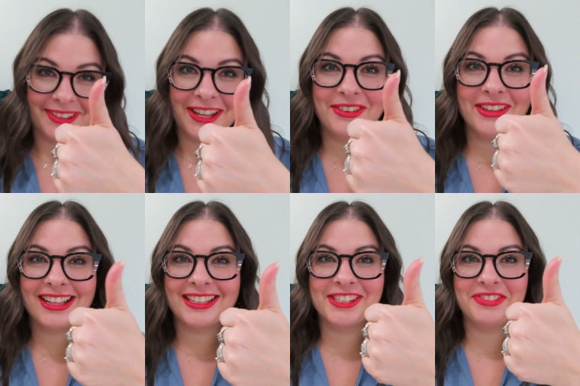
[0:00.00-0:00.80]
If you
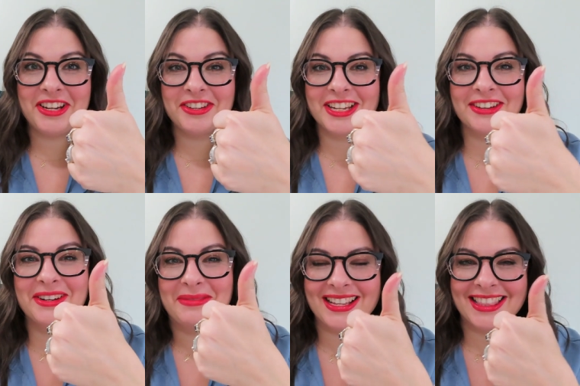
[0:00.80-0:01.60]
like this video, give it
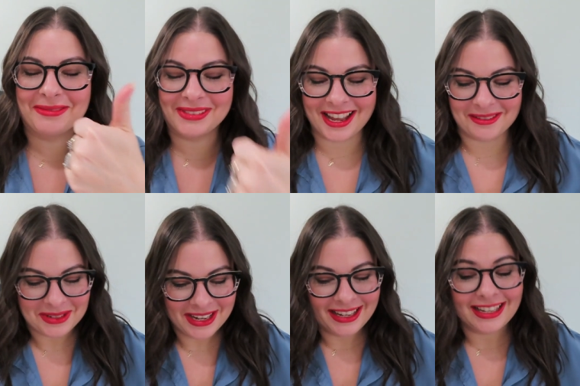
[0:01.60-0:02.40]
a big thumbs up
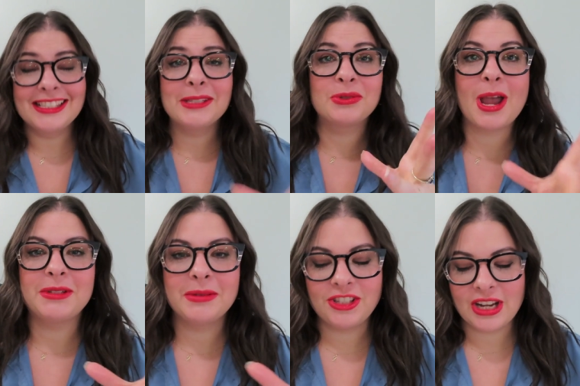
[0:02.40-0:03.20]
and subscribe
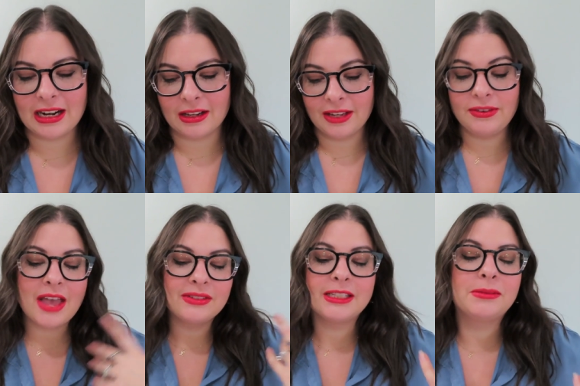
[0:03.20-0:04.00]
to my channel if you
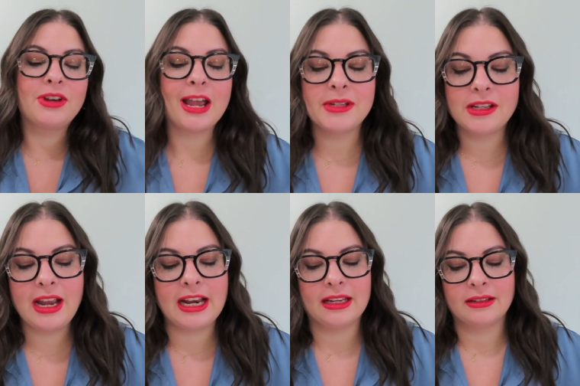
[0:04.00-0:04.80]
haven't subscribed
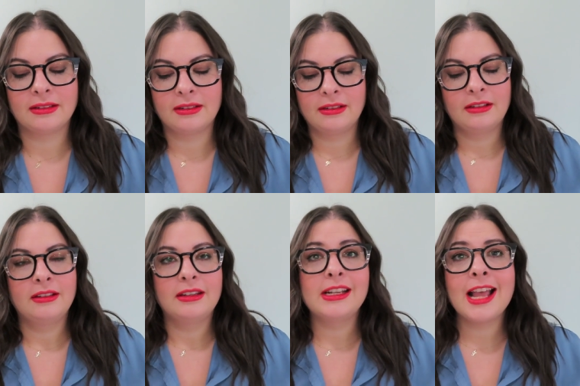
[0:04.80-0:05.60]
already.
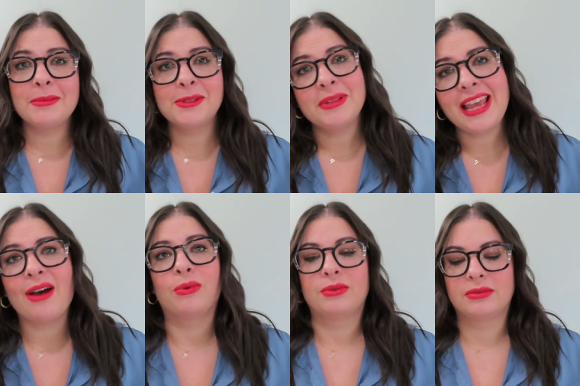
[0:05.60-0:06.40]
It helps me
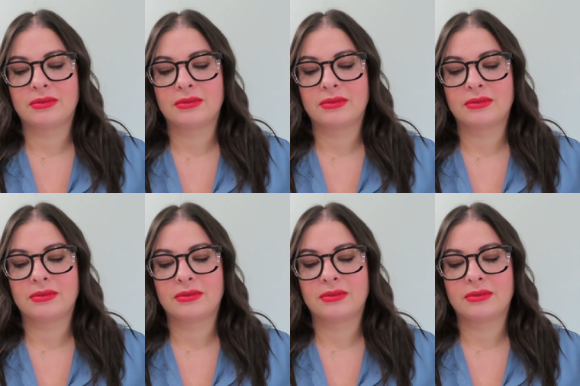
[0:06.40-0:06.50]
out.